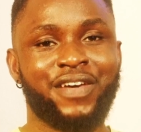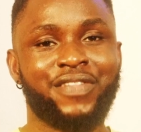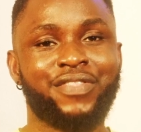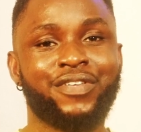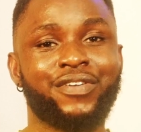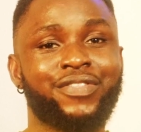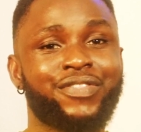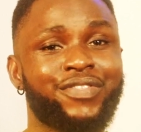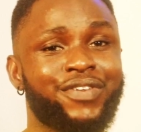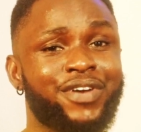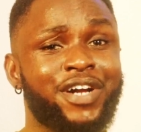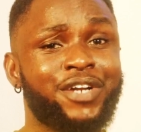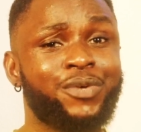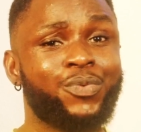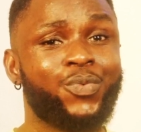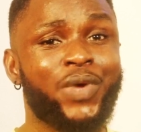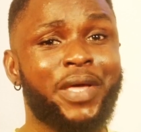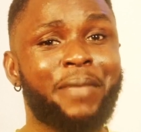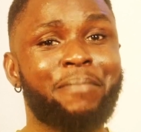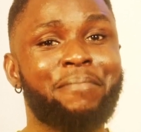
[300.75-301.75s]
The
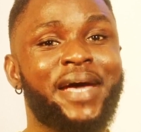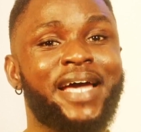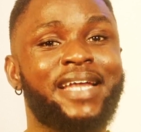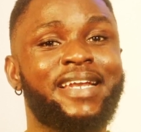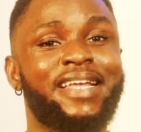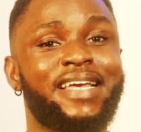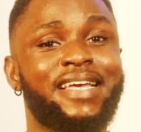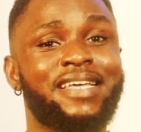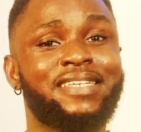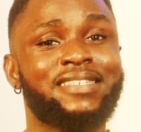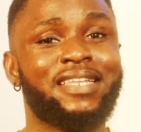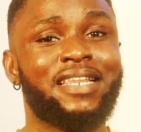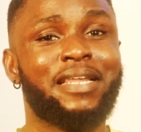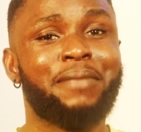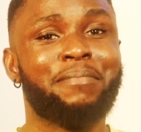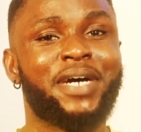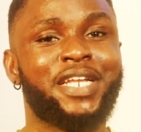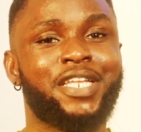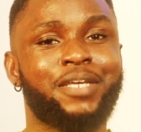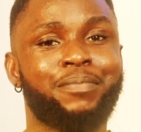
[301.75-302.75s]
third way men easily
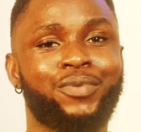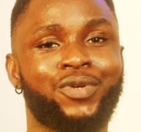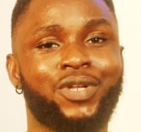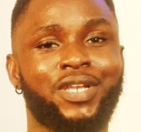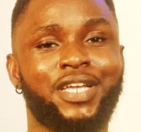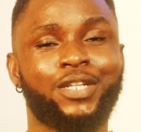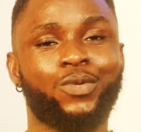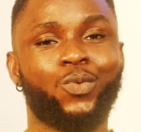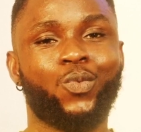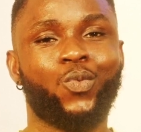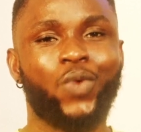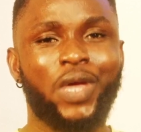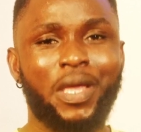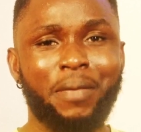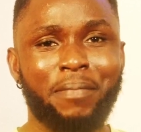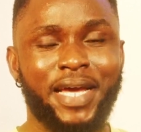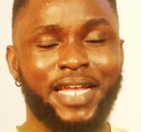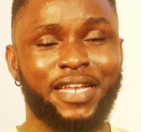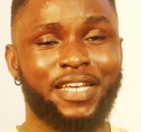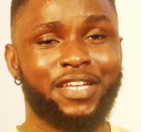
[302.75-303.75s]
manipulate
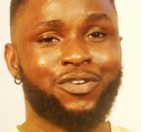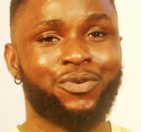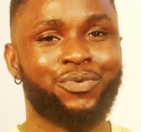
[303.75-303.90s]
women in